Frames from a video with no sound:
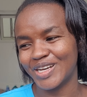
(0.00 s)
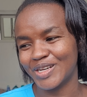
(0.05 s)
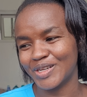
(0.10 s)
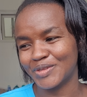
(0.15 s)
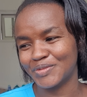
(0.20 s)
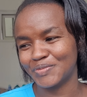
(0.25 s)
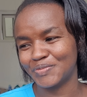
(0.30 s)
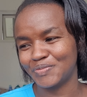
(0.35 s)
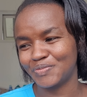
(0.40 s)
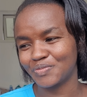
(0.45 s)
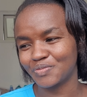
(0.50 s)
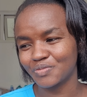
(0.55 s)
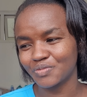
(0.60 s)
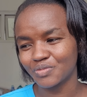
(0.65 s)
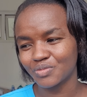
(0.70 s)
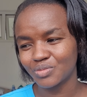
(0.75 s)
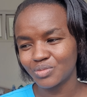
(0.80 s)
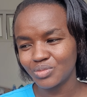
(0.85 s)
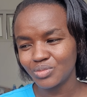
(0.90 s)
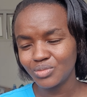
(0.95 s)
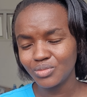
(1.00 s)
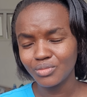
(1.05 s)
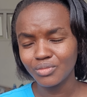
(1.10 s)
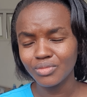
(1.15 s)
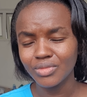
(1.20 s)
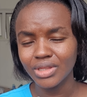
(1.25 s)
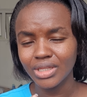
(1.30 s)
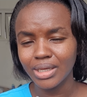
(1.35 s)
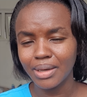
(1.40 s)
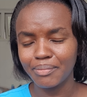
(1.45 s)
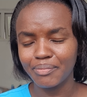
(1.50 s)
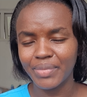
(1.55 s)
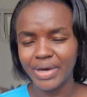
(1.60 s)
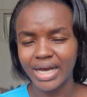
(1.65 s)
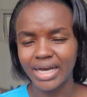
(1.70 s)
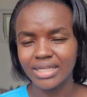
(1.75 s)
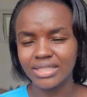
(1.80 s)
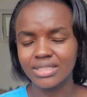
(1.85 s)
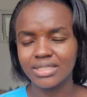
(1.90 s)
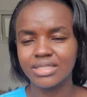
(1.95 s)
um,
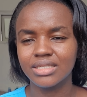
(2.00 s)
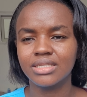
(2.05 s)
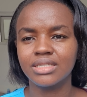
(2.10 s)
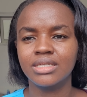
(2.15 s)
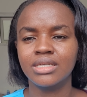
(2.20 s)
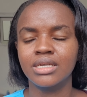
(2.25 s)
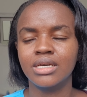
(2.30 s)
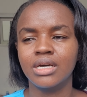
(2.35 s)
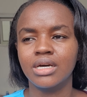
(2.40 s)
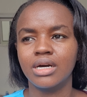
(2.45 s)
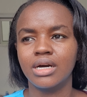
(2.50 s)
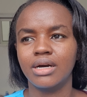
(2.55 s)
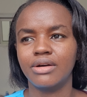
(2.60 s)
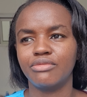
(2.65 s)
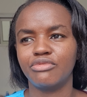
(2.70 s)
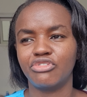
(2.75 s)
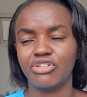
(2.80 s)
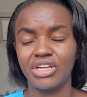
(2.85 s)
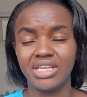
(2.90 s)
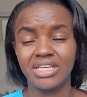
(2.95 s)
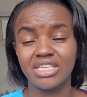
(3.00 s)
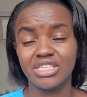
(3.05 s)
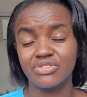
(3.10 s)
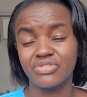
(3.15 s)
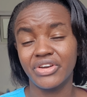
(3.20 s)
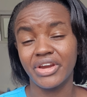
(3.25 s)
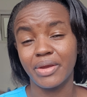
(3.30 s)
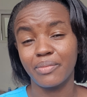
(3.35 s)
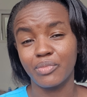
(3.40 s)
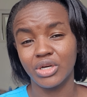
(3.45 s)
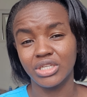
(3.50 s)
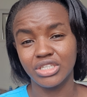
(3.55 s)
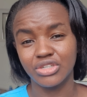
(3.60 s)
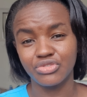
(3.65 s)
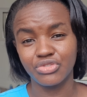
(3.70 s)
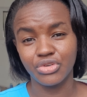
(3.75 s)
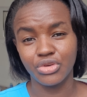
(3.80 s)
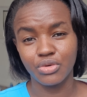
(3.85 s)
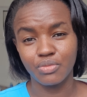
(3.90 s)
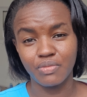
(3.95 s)
but folic is very
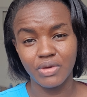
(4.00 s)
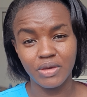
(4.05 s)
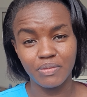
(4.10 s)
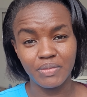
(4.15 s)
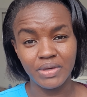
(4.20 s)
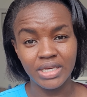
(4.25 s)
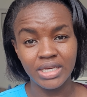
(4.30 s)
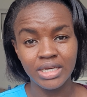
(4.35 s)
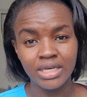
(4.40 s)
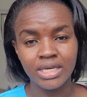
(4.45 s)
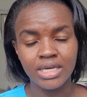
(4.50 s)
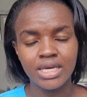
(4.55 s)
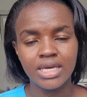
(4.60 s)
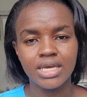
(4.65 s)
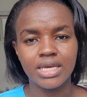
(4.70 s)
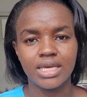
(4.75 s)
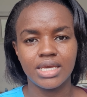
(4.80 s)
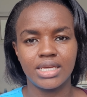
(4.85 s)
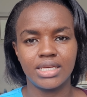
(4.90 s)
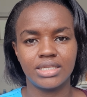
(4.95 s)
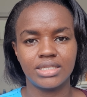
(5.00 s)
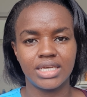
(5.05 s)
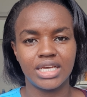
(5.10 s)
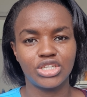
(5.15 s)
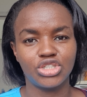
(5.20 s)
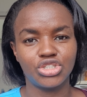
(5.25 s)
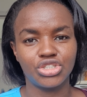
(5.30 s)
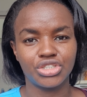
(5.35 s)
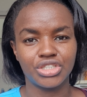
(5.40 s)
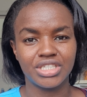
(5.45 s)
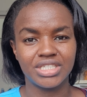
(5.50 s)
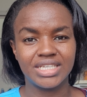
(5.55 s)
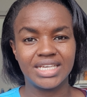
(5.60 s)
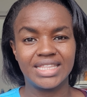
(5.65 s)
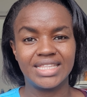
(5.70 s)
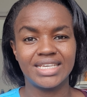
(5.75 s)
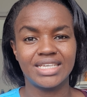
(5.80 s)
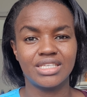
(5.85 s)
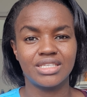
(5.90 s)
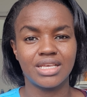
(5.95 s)
important for your baby it ensures
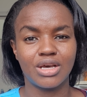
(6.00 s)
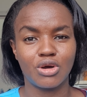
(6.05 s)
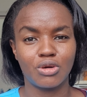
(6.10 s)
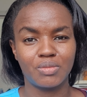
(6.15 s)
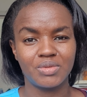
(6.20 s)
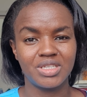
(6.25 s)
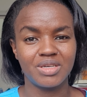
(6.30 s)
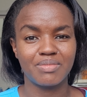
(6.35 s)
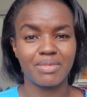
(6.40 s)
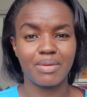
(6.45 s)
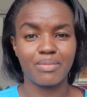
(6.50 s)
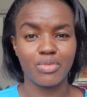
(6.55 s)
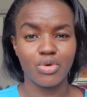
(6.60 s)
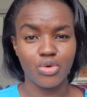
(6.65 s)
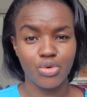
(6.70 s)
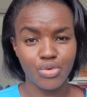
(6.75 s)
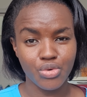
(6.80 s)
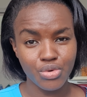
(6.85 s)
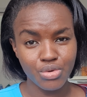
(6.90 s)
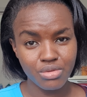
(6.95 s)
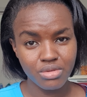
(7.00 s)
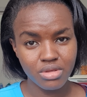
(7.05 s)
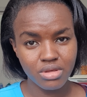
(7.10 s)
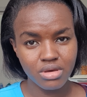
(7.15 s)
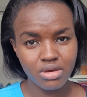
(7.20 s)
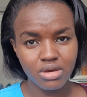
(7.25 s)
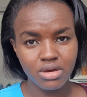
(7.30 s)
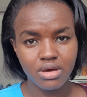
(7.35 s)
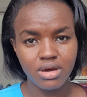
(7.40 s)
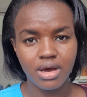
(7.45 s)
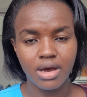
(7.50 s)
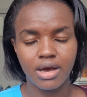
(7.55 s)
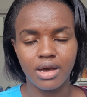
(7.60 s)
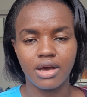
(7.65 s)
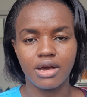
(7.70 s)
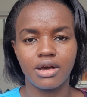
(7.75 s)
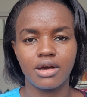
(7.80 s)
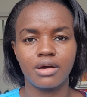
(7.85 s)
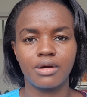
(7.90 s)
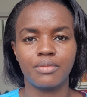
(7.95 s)
that there's optimum growth
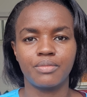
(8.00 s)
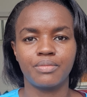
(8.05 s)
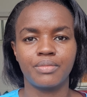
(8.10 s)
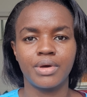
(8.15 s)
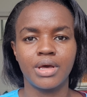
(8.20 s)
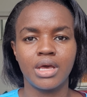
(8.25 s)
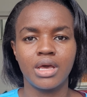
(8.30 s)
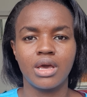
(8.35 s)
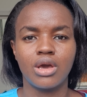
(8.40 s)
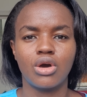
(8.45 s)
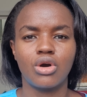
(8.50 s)
um,